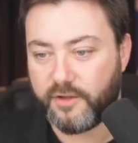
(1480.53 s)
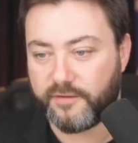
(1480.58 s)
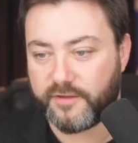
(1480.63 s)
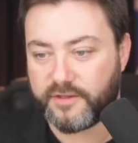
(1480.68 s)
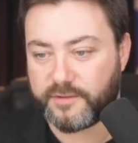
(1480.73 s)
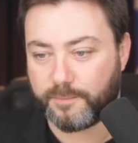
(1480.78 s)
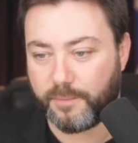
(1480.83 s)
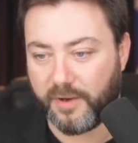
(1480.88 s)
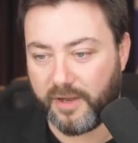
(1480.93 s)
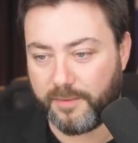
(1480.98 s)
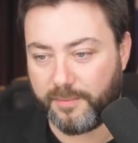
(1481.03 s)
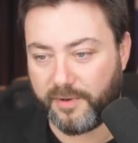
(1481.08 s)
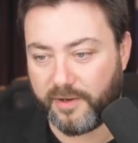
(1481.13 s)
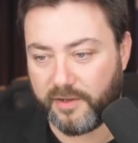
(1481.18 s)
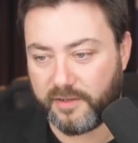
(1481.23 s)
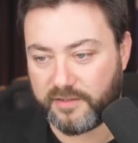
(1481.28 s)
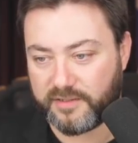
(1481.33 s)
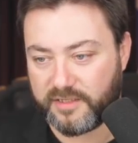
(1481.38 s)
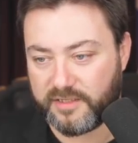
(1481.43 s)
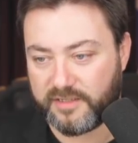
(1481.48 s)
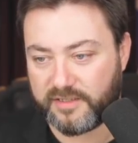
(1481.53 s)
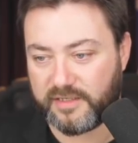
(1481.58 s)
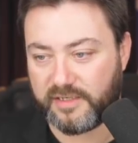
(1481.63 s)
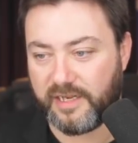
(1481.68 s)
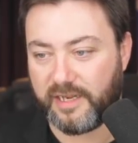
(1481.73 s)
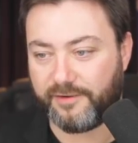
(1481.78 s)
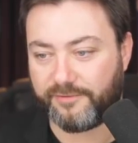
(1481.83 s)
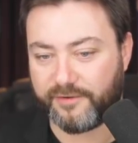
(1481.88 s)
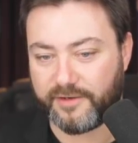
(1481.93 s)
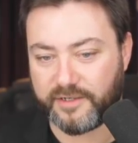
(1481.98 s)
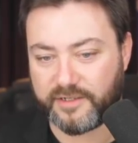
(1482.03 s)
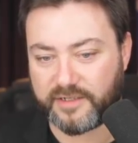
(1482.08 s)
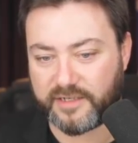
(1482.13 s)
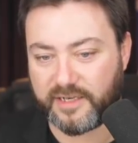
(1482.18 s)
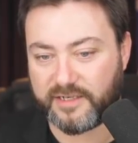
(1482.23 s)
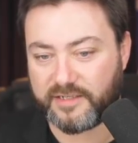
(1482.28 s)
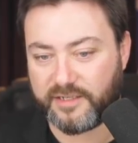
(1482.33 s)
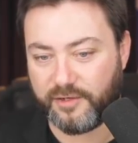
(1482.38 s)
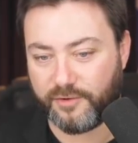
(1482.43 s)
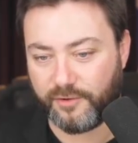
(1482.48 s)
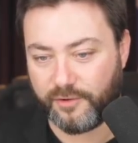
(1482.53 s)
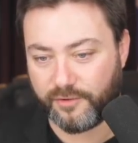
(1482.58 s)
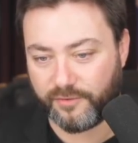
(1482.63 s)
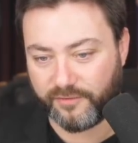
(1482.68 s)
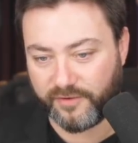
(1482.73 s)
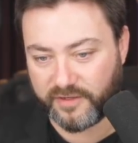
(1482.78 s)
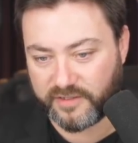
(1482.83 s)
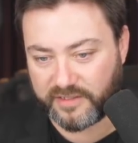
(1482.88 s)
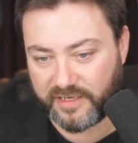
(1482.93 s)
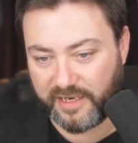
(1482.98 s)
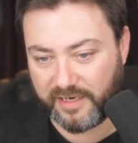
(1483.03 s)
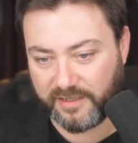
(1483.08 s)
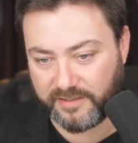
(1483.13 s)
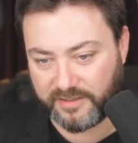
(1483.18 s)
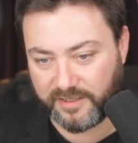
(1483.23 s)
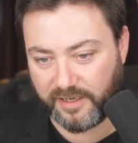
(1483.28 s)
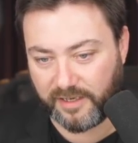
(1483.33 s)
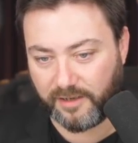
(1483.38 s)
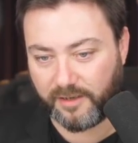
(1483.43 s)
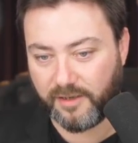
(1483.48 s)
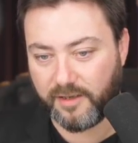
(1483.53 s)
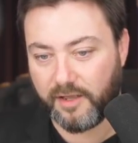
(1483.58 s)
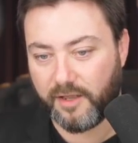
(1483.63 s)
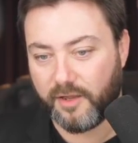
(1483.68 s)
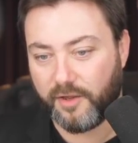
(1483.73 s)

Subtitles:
This bypasses the need for necessity or universality.